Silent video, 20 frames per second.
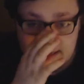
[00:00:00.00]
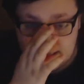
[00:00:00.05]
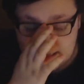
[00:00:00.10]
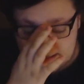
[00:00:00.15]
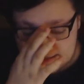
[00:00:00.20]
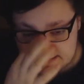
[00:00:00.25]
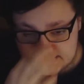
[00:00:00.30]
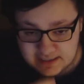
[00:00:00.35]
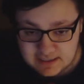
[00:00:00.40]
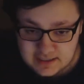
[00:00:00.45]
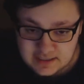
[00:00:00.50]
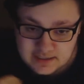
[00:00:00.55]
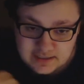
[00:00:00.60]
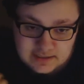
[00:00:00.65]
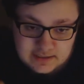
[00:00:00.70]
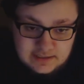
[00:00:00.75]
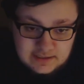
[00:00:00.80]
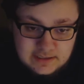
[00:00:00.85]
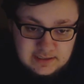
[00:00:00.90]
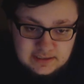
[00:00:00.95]
And
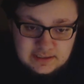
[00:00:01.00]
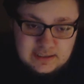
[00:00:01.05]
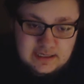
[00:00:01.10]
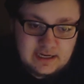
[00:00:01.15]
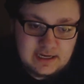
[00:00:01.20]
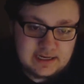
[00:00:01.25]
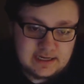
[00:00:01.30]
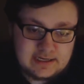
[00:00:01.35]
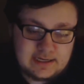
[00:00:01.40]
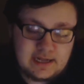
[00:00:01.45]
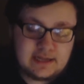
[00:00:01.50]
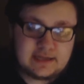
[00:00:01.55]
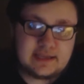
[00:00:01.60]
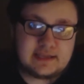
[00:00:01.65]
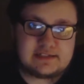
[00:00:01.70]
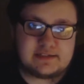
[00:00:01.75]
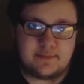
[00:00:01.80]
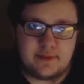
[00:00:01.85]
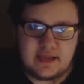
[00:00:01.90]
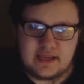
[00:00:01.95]
I did not
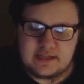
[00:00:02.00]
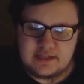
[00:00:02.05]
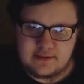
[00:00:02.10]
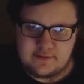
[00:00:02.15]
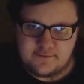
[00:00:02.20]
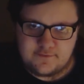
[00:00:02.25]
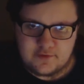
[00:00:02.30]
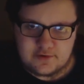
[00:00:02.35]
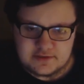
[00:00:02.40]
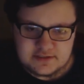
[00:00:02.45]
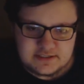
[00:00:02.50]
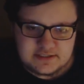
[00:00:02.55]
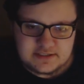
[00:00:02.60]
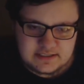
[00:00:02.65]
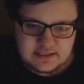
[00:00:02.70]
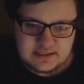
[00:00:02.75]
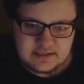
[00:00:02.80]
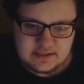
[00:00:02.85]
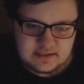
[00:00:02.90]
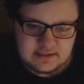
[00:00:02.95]
get to make it to the
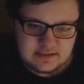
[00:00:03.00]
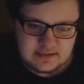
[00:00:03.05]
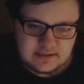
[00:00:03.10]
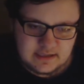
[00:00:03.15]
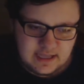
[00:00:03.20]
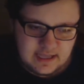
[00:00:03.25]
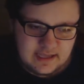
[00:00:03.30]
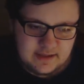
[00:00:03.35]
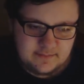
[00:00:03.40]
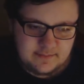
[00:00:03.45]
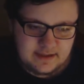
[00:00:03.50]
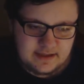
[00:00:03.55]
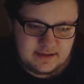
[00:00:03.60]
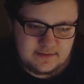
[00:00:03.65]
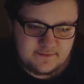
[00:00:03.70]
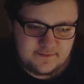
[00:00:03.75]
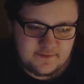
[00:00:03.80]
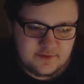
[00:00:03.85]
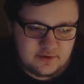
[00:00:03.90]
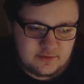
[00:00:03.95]
first
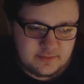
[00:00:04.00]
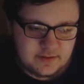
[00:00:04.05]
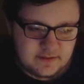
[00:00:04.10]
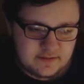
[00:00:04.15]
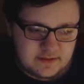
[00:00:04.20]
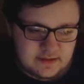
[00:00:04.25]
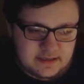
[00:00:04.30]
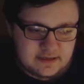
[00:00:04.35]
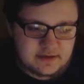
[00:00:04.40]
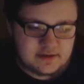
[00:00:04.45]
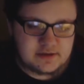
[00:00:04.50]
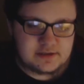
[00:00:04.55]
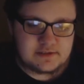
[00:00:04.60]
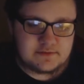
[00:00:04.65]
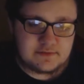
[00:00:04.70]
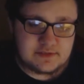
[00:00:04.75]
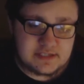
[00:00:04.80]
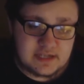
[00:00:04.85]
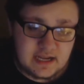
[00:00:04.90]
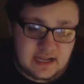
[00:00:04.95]
Ant-Man film in
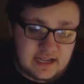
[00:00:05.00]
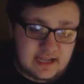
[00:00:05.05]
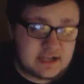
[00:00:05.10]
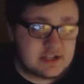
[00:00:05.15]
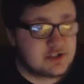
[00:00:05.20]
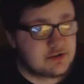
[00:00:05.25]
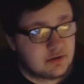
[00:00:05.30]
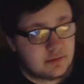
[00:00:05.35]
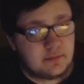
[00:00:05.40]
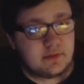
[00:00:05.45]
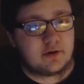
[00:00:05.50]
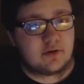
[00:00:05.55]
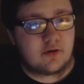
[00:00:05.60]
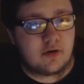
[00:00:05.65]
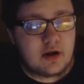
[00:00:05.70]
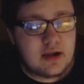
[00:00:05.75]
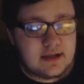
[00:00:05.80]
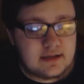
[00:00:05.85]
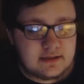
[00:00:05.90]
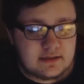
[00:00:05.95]
theaters, which I extremely
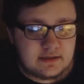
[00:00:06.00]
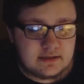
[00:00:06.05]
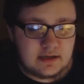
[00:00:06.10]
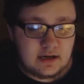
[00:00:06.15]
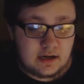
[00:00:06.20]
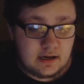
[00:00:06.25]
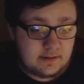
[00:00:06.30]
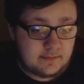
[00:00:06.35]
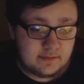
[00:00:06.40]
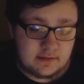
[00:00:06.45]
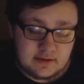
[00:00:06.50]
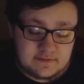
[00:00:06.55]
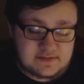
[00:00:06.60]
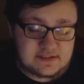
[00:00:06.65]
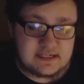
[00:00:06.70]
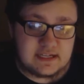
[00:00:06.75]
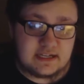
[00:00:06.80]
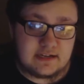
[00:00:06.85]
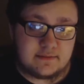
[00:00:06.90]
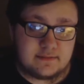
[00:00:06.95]
regret. Love
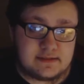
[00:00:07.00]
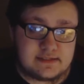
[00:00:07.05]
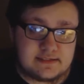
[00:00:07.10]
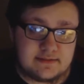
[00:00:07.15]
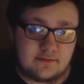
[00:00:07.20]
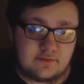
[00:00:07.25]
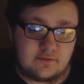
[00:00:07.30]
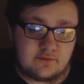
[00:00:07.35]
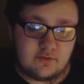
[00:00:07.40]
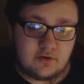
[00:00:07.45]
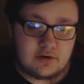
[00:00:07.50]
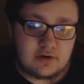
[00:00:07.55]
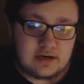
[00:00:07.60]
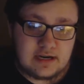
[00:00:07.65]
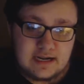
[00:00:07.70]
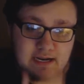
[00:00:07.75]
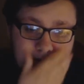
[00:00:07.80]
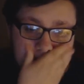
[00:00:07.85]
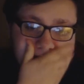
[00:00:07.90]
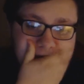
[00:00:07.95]
seeing him in Civil War,
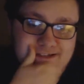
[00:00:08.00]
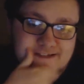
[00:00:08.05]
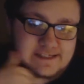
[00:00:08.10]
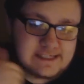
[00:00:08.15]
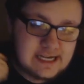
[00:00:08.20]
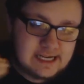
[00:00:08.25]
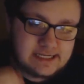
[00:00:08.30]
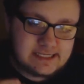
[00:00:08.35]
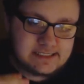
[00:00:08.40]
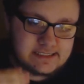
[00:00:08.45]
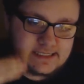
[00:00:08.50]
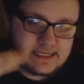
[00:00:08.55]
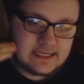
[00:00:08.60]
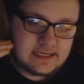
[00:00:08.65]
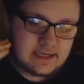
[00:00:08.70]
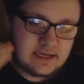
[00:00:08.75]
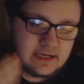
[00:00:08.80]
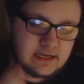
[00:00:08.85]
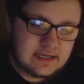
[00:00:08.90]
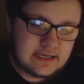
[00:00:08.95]
and I'm excited to
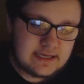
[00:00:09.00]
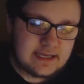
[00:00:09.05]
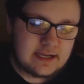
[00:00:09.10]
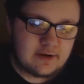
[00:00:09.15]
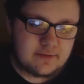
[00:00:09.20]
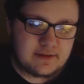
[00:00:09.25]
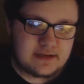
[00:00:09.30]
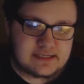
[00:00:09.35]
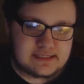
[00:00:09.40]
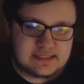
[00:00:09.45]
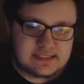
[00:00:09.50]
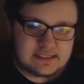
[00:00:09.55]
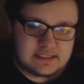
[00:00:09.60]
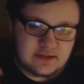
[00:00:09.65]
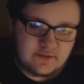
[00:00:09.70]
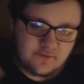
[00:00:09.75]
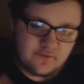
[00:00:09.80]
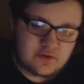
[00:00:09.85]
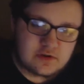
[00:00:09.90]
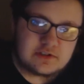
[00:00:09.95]
see here because this is
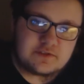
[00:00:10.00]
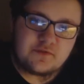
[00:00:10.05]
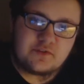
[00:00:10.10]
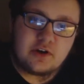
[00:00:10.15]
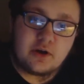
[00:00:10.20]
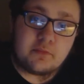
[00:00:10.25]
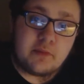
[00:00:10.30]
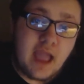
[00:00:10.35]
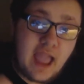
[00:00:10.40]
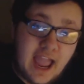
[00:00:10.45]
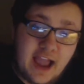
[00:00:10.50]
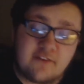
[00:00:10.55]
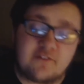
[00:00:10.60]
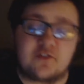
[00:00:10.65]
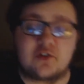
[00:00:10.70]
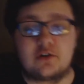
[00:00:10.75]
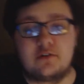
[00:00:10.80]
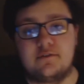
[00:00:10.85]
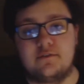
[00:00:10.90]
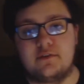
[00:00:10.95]
the first film
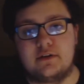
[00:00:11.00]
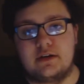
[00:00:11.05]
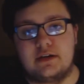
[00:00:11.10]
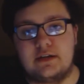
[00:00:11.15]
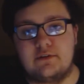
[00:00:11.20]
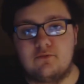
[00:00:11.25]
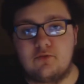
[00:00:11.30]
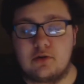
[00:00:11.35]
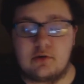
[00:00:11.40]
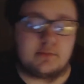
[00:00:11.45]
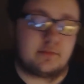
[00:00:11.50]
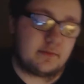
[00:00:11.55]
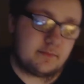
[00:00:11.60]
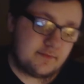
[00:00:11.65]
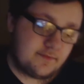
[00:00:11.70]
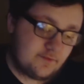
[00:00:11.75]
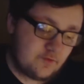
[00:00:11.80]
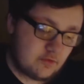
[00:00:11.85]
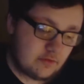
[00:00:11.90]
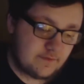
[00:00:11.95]
after Infinity War, but
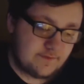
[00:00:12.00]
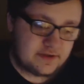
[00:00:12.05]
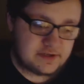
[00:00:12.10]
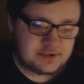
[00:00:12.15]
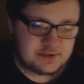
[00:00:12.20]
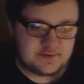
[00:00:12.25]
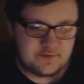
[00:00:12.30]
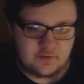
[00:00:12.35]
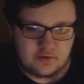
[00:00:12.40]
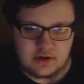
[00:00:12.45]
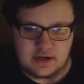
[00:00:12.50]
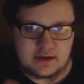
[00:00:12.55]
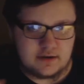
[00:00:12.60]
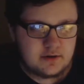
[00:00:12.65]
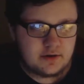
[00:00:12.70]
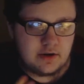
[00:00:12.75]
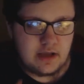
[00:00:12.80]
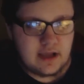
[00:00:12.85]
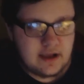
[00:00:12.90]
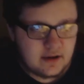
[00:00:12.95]
before Avengers 4. I
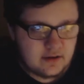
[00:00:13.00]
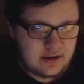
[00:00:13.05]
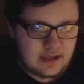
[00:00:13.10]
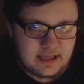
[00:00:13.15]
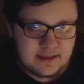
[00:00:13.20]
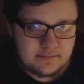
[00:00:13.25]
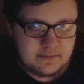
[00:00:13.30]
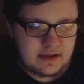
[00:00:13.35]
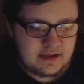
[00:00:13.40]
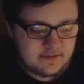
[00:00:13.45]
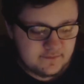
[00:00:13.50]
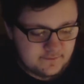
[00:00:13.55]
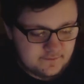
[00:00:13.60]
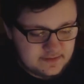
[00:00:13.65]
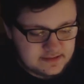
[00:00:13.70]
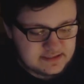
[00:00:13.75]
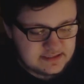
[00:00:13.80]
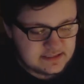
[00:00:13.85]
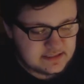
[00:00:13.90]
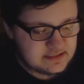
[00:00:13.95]
don't know how Ant-Man
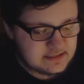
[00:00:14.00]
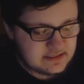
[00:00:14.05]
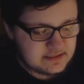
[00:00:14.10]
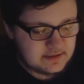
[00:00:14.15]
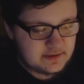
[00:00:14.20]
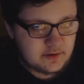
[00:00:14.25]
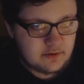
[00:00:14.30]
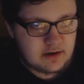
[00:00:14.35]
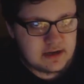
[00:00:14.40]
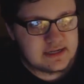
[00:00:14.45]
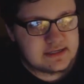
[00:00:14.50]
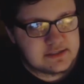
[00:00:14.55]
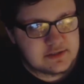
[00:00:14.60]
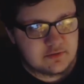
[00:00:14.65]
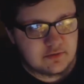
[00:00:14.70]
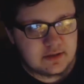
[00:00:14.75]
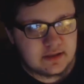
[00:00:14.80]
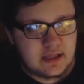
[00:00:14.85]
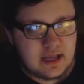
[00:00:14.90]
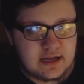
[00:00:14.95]
fits into the grand
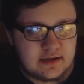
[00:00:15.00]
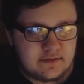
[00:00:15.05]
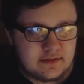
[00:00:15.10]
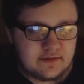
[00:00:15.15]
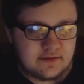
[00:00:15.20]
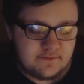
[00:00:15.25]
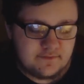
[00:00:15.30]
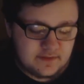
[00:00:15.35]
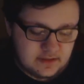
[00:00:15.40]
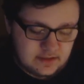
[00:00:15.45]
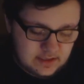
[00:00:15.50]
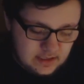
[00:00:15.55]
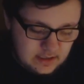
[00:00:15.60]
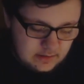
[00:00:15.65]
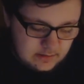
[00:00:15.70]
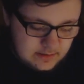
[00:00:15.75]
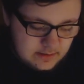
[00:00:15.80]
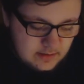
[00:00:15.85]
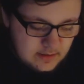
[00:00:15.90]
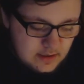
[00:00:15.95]
storyline of the Infinity
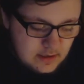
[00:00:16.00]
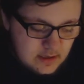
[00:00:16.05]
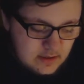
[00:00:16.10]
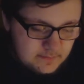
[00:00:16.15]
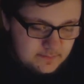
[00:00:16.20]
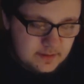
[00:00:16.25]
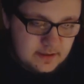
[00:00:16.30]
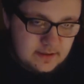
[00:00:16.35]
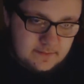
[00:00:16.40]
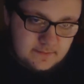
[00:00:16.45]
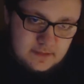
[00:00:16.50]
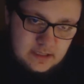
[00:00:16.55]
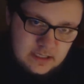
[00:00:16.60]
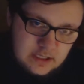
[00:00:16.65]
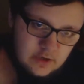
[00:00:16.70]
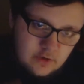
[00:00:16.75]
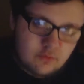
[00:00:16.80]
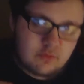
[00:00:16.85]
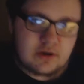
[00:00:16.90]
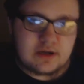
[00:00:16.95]
Gauntlet, but
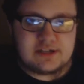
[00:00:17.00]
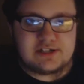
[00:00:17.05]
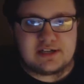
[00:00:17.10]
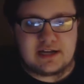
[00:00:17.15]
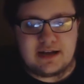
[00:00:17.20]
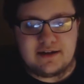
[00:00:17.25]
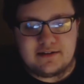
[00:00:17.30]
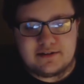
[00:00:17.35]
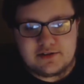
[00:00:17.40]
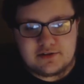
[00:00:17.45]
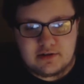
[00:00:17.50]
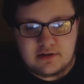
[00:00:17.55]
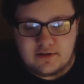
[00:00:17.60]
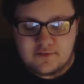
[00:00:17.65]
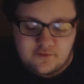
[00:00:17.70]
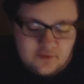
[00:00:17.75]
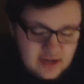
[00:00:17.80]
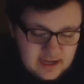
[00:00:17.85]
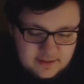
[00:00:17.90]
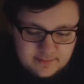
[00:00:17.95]
we're gonna check out the
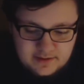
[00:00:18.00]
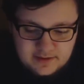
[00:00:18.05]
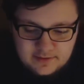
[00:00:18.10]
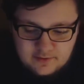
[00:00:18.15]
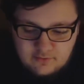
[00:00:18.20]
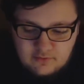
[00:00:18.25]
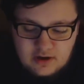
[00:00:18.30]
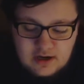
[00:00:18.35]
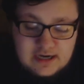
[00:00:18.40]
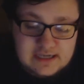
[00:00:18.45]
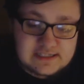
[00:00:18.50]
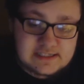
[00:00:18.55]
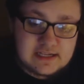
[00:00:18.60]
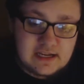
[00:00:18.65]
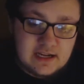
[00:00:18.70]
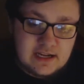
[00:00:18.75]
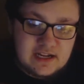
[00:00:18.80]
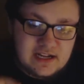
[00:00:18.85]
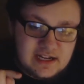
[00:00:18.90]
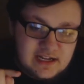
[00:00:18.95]
trailer for Ant-Man and the
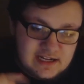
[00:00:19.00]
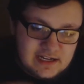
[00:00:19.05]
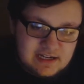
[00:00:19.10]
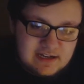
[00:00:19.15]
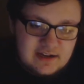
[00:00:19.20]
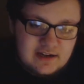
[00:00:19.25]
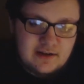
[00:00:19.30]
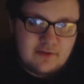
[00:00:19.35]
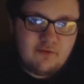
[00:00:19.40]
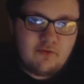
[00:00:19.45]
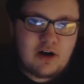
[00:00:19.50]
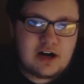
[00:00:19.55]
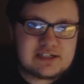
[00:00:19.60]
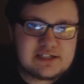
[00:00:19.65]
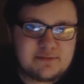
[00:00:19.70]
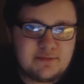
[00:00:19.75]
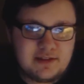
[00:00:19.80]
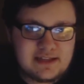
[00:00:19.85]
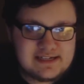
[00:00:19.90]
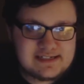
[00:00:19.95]
Wasp.
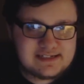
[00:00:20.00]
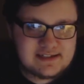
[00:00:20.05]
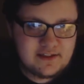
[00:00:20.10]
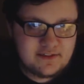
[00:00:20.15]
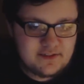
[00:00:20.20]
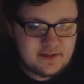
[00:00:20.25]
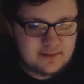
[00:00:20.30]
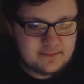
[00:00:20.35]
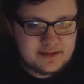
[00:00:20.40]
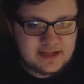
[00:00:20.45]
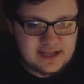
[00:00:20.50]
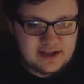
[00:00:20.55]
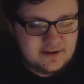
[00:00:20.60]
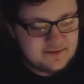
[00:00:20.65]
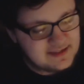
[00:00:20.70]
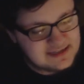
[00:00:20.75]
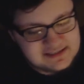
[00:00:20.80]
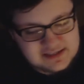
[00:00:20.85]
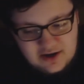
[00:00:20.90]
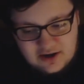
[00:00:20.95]
Wasp leads the
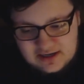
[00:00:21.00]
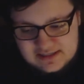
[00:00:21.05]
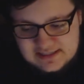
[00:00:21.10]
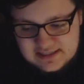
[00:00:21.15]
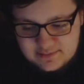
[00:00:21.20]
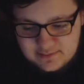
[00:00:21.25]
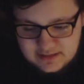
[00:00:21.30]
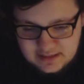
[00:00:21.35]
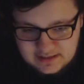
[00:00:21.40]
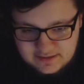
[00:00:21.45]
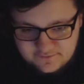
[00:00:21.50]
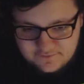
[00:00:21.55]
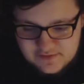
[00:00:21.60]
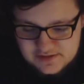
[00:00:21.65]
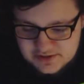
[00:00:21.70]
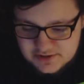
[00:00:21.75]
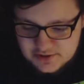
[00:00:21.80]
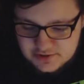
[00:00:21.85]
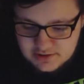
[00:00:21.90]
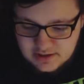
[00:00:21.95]
thumbnail. That's awesome. Got the
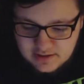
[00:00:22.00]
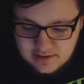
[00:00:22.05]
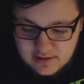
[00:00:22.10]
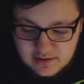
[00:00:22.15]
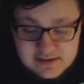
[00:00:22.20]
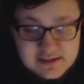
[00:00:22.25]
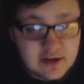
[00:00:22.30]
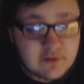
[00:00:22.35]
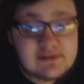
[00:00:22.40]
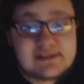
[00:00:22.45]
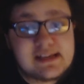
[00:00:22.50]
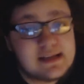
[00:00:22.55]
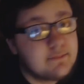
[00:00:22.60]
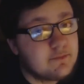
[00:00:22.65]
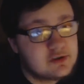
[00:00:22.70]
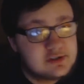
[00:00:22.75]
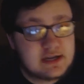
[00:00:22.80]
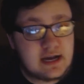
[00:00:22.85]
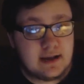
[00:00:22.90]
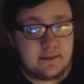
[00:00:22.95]
official trailer. It's always any
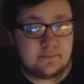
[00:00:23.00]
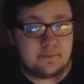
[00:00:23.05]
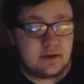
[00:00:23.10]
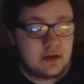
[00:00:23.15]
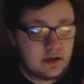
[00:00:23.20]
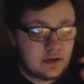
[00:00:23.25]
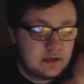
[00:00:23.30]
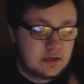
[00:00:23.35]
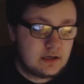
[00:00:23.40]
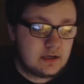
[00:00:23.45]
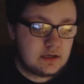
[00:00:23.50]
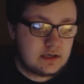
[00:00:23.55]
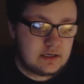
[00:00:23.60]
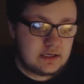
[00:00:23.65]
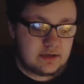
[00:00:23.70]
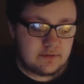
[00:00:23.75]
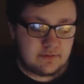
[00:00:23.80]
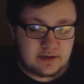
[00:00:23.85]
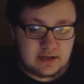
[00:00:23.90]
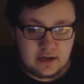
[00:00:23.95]
more time.
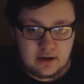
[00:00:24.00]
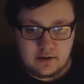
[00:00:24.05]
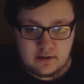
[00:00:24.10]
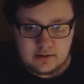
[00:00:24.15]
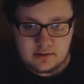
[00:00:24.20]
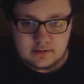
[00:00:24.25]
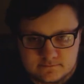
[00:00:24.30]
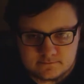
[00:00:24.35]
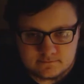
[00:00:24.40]
Here we go.